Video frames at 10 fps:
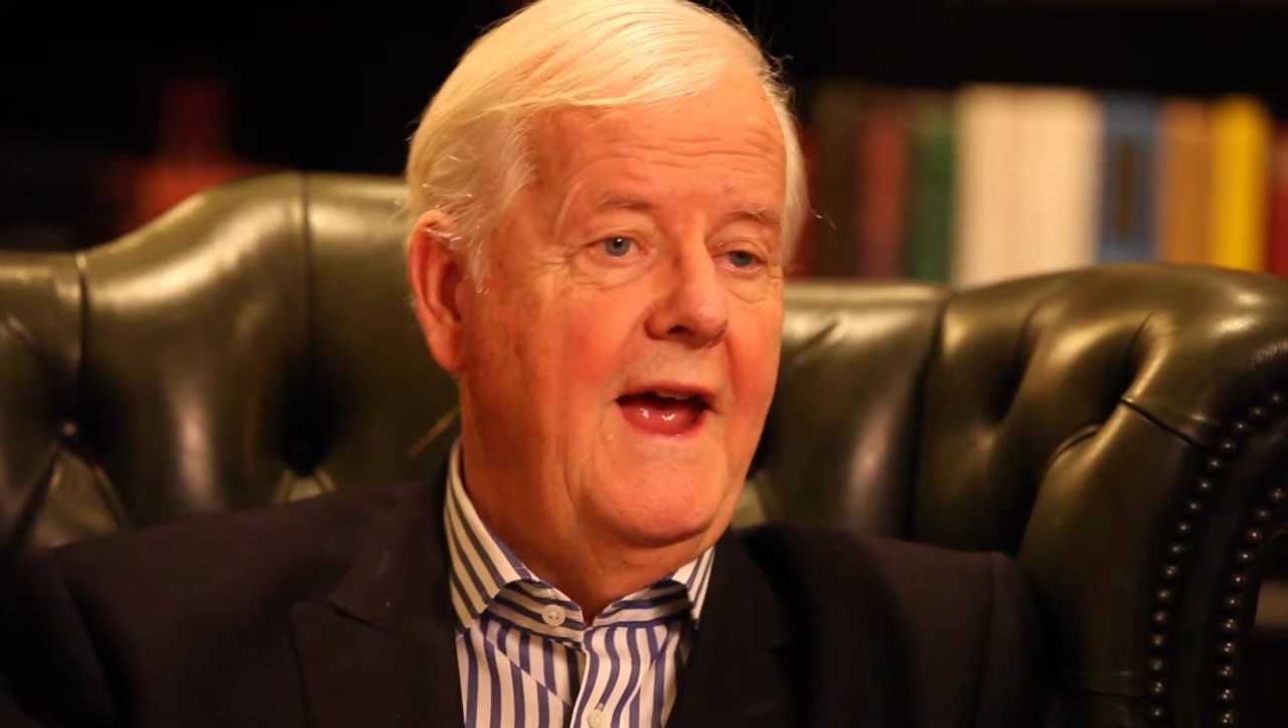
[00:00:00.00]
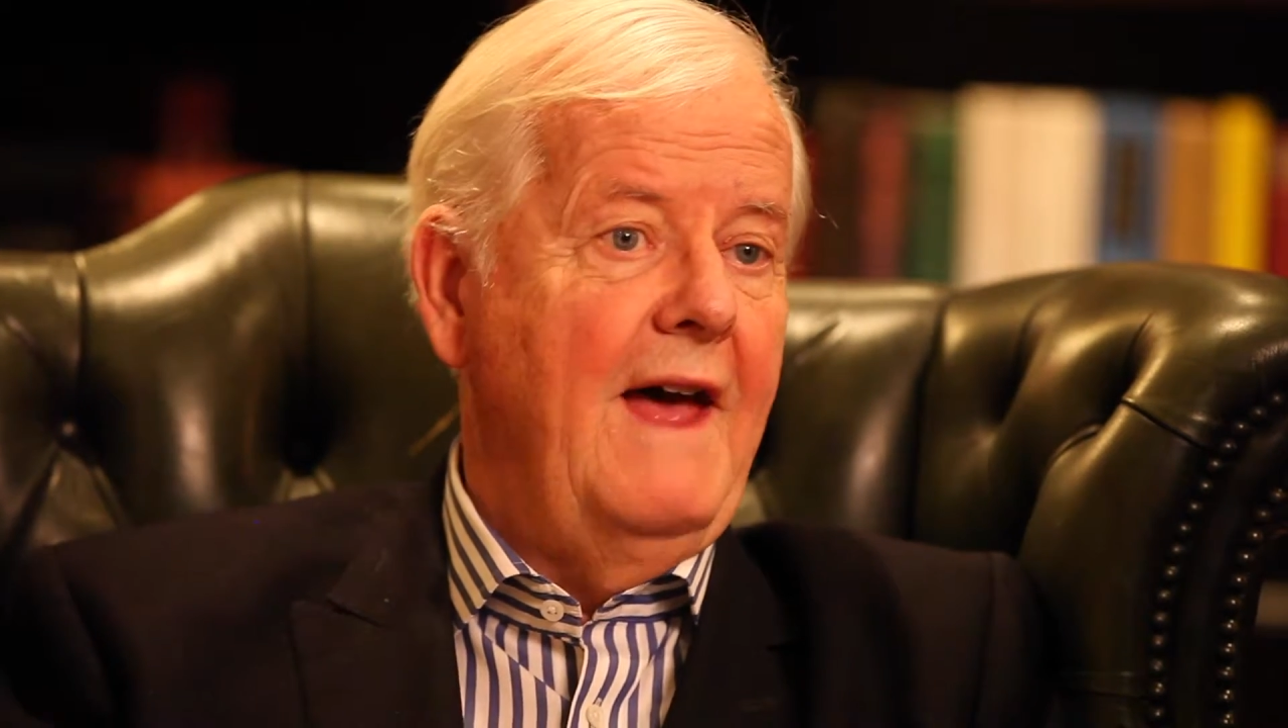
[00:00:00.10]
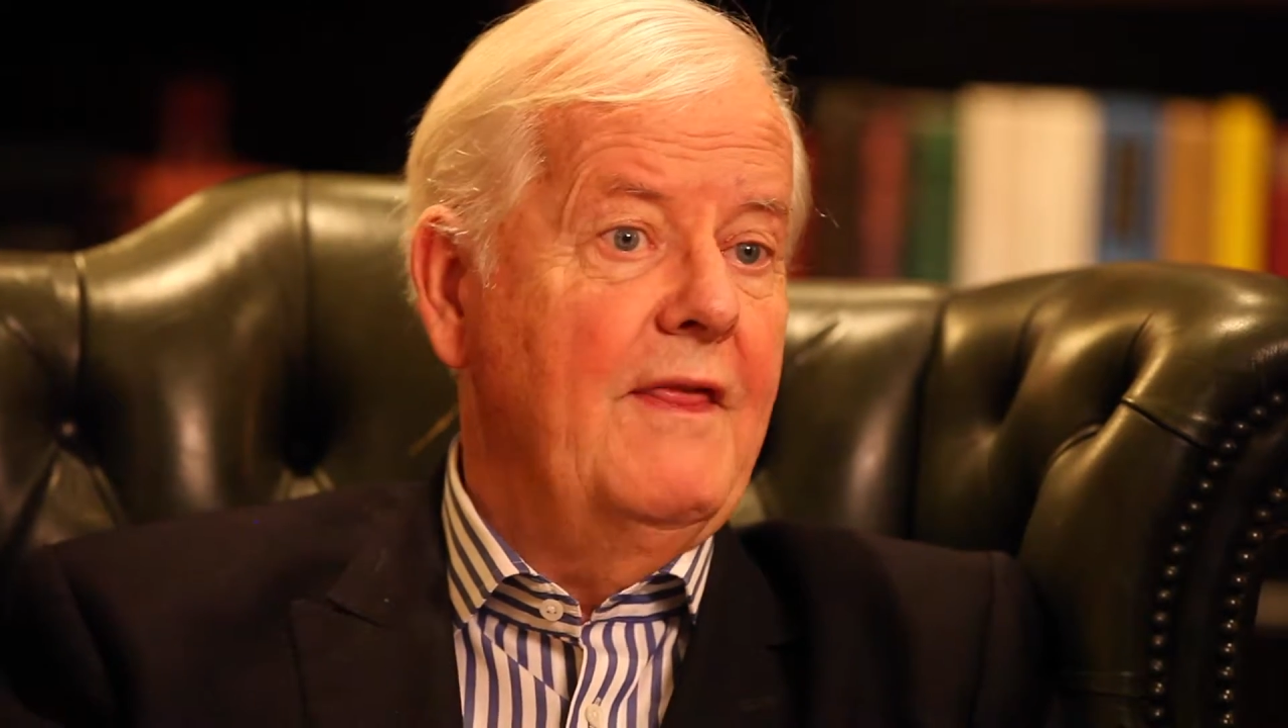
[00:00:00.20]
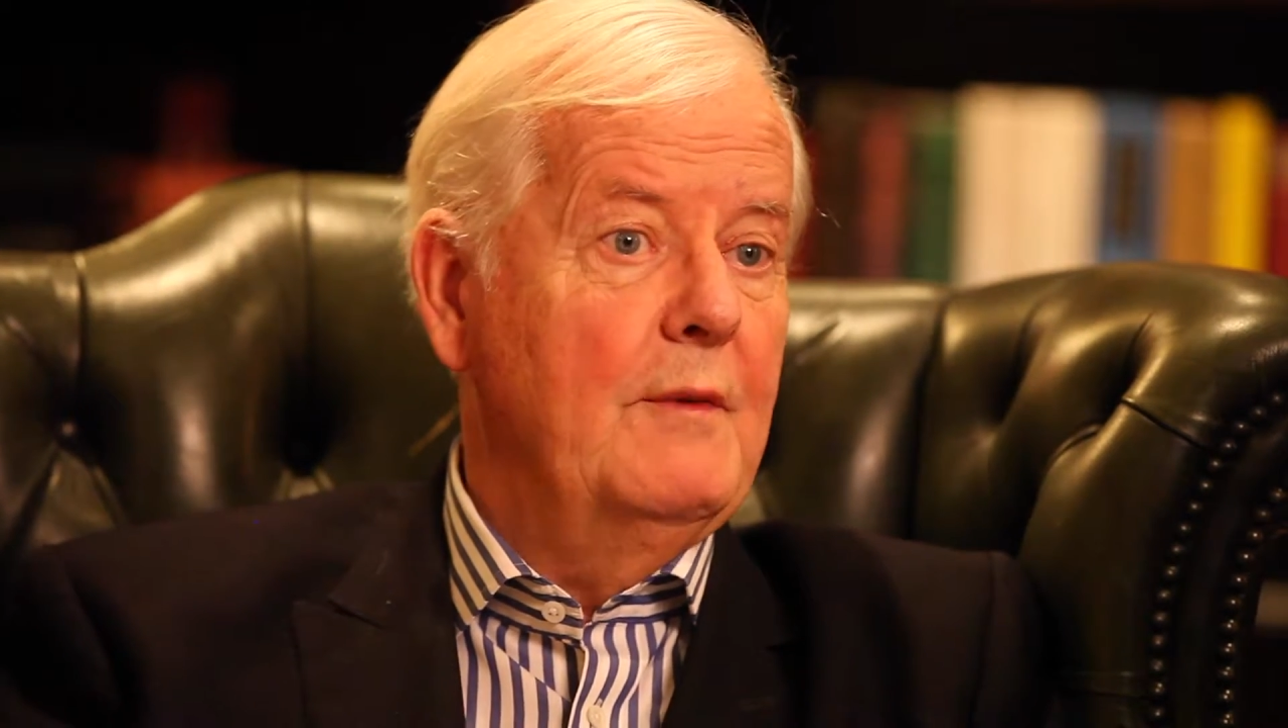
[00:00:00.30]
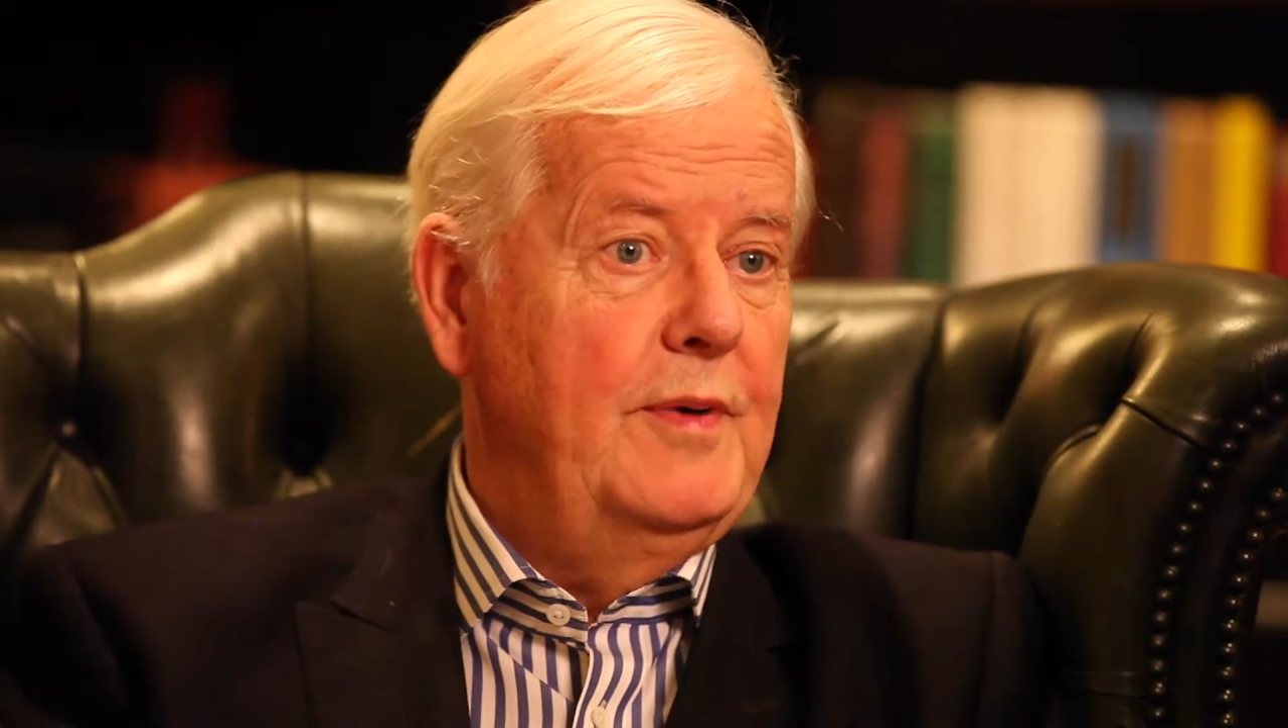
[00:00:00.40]

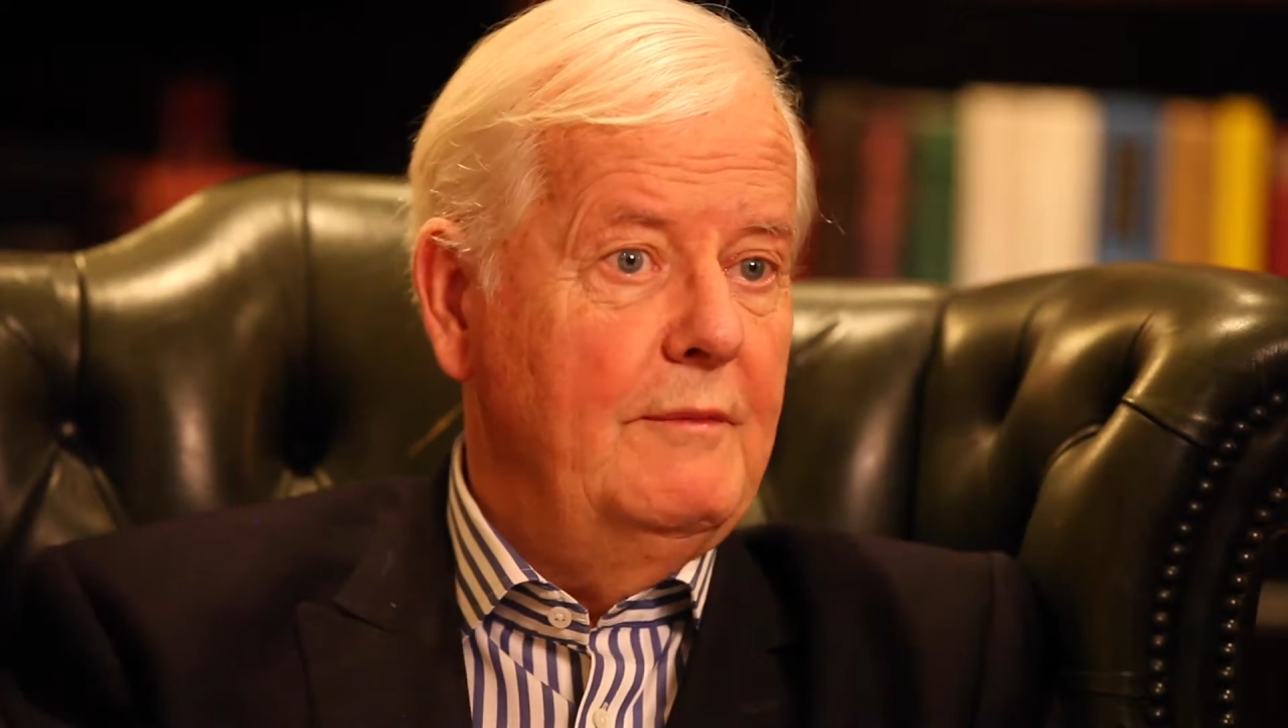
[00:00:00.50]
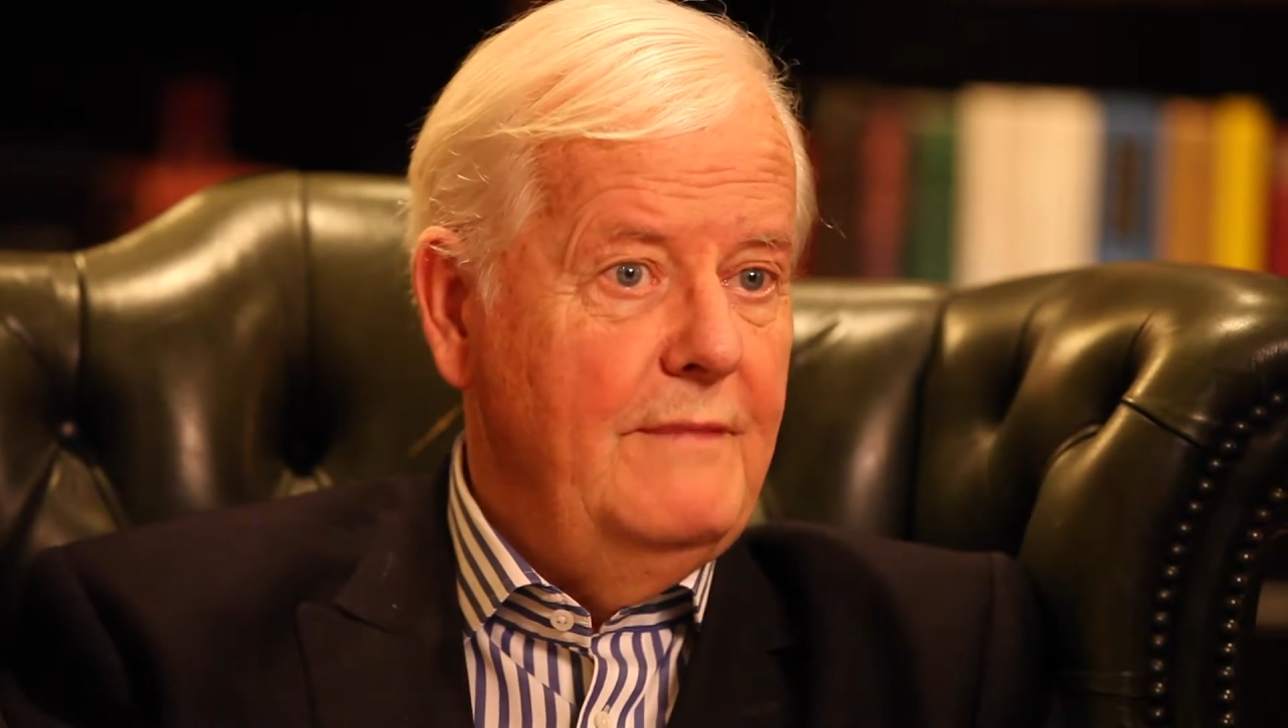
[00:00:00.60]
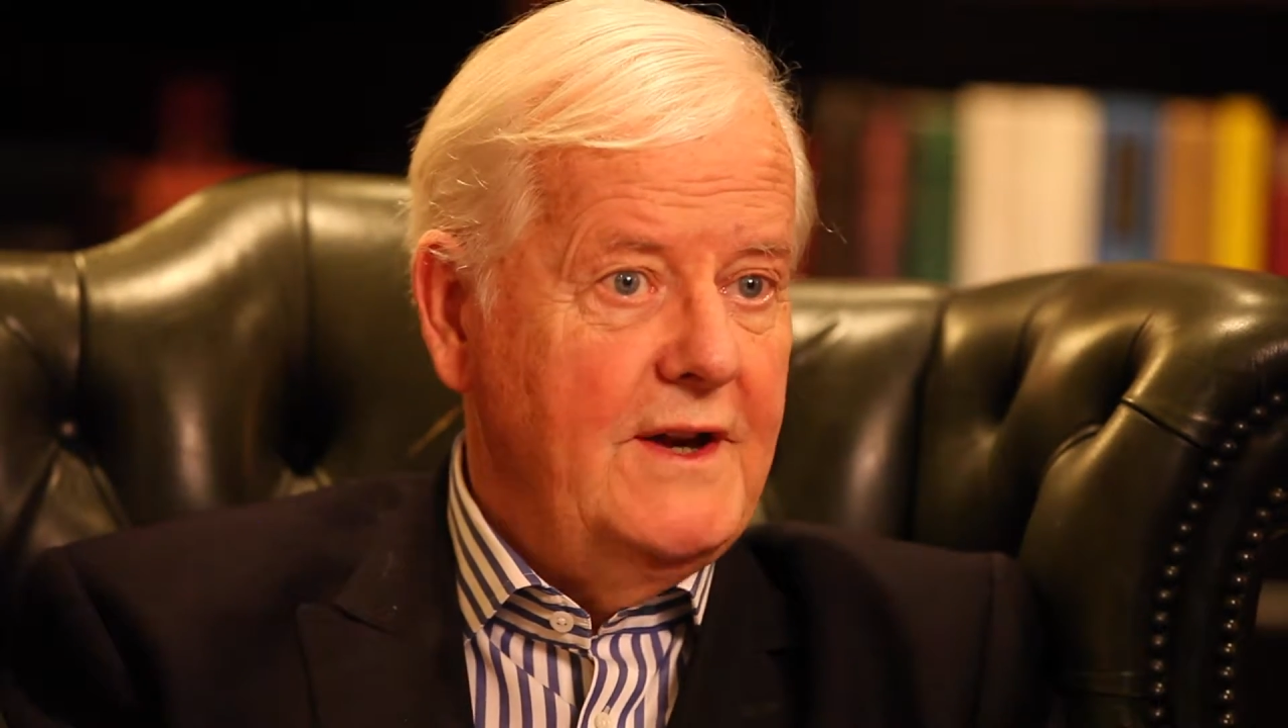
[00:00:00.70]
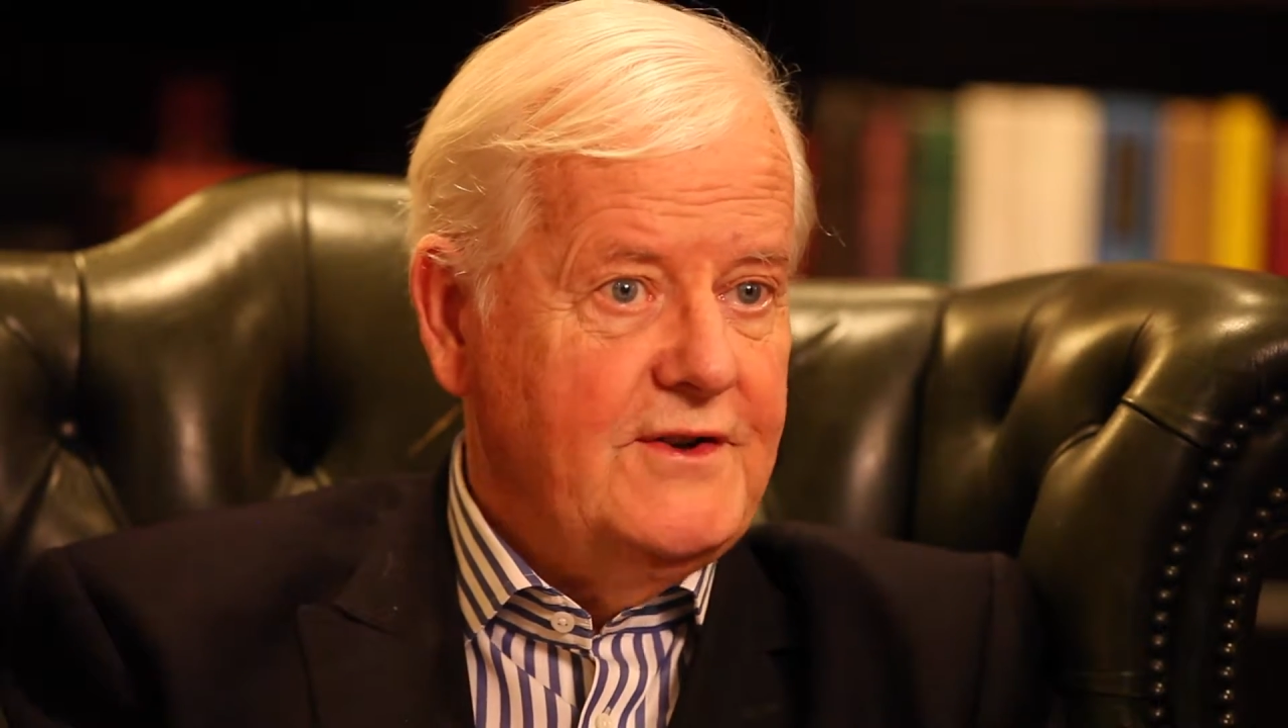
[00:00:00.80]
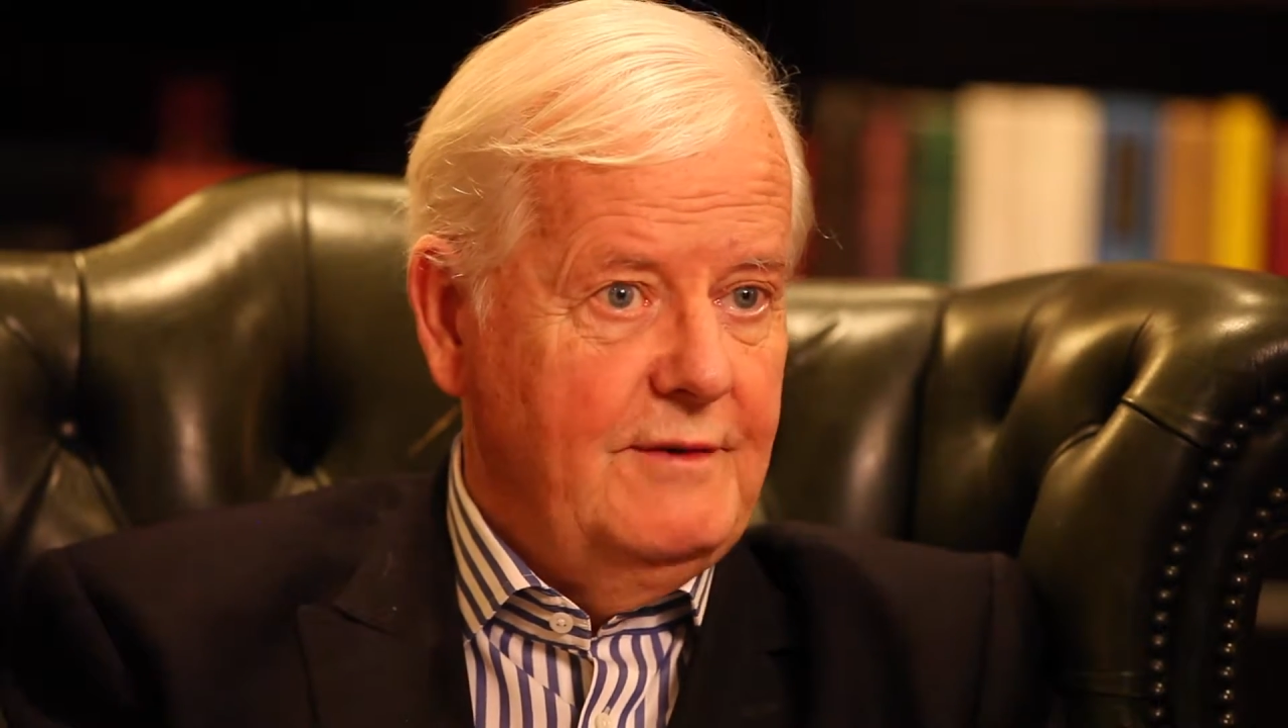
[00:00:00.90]
And the
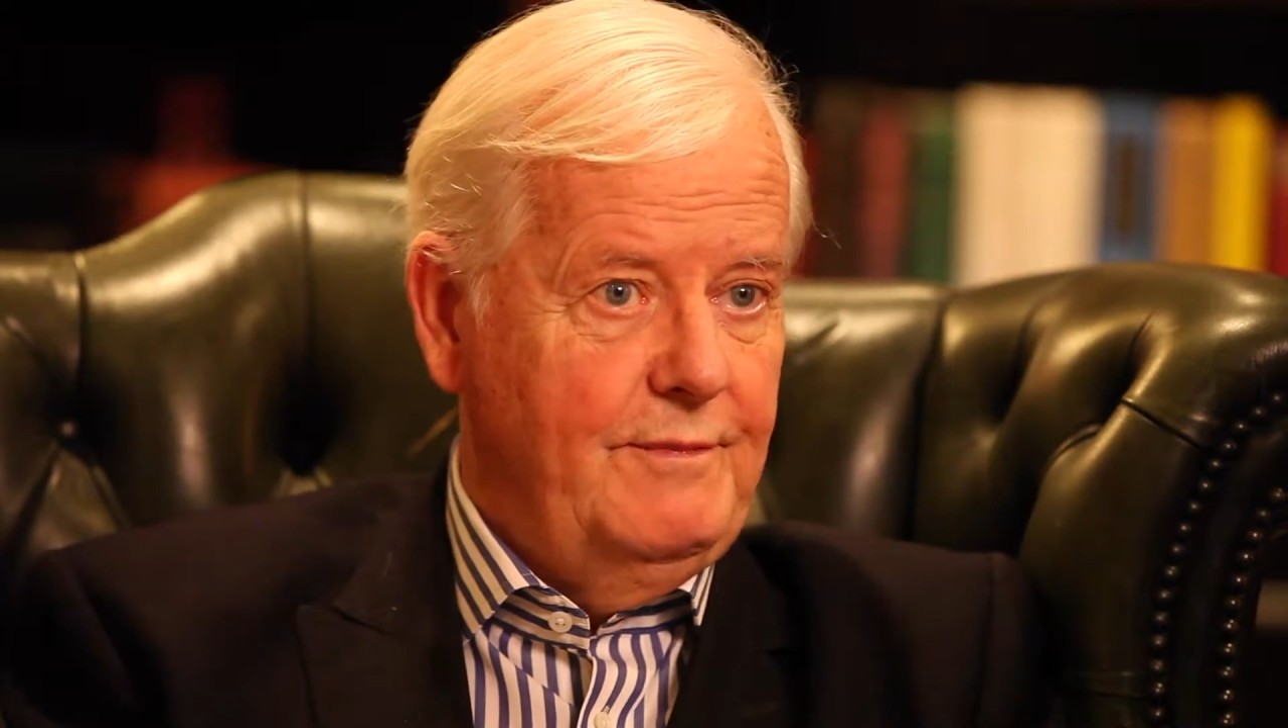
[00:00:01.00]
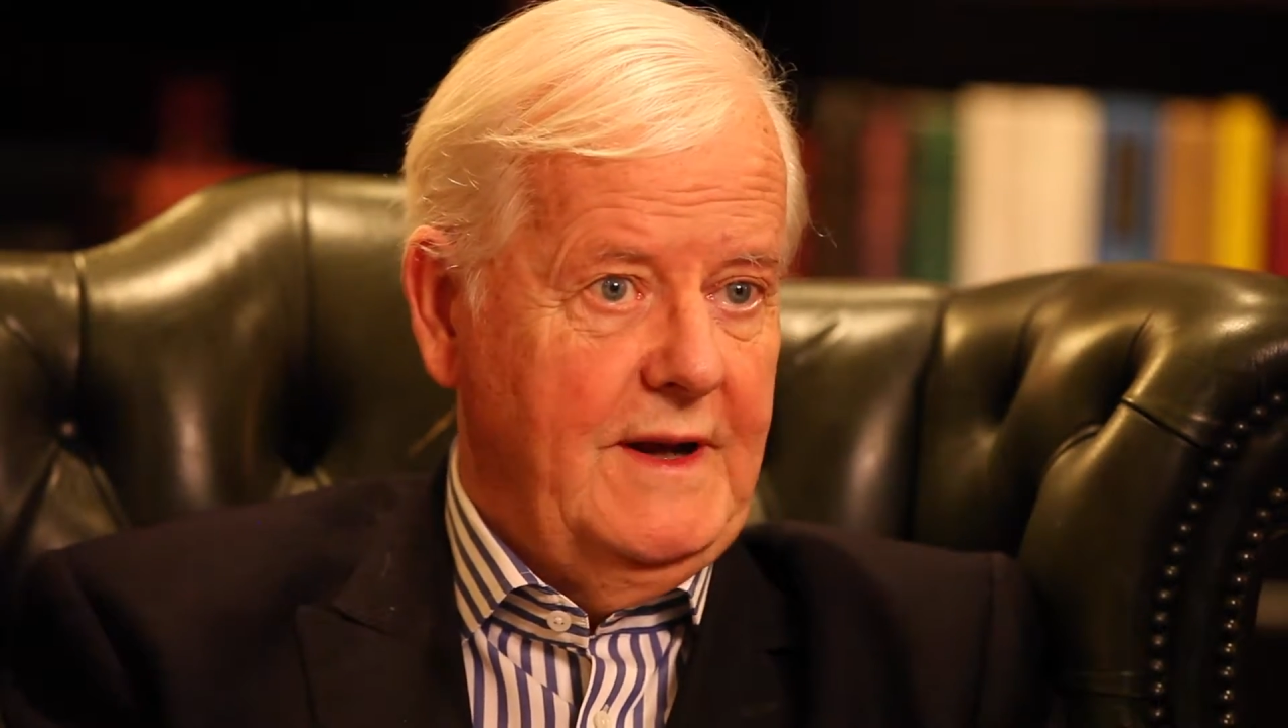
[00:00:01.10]
permitted